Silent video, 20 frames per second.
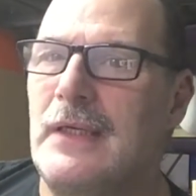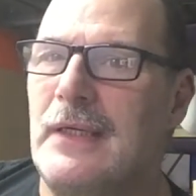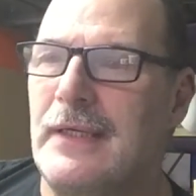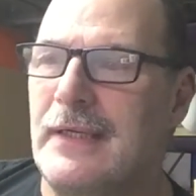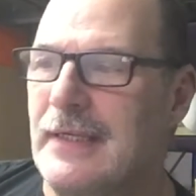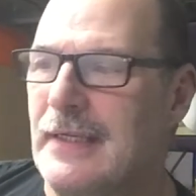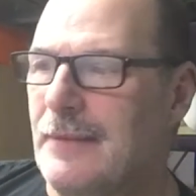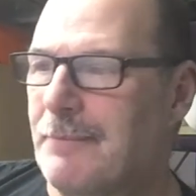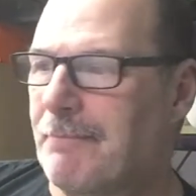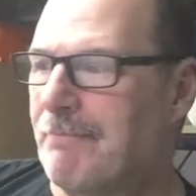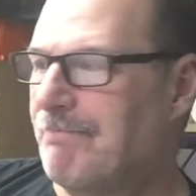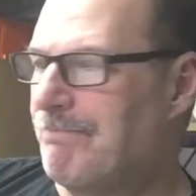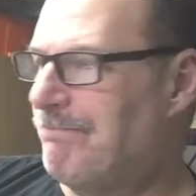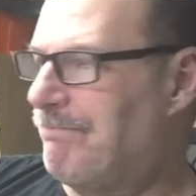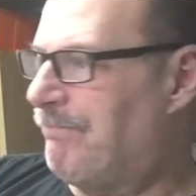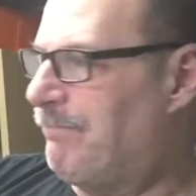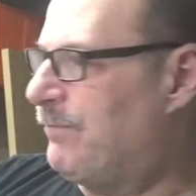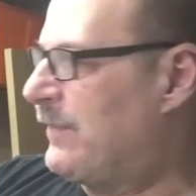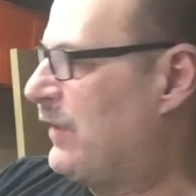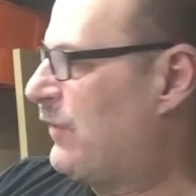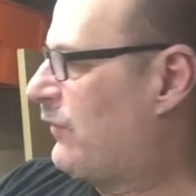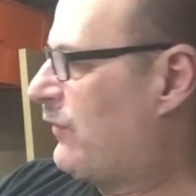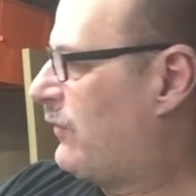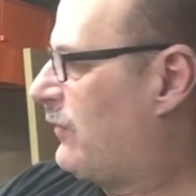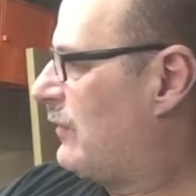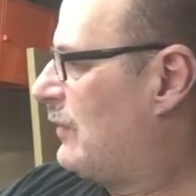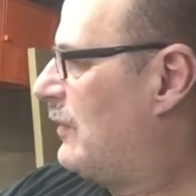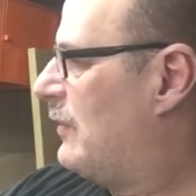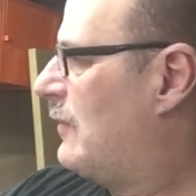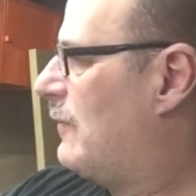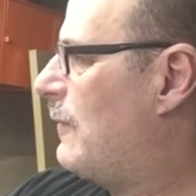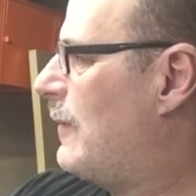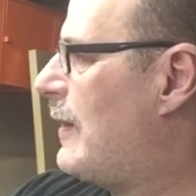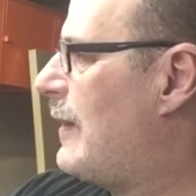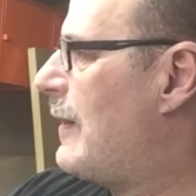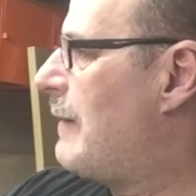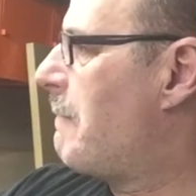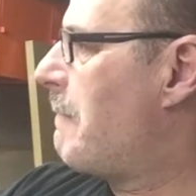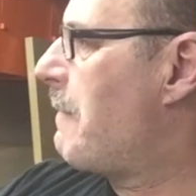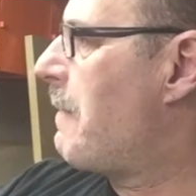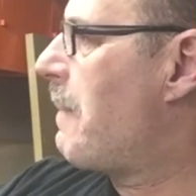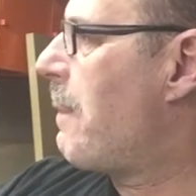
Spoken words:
Yep. So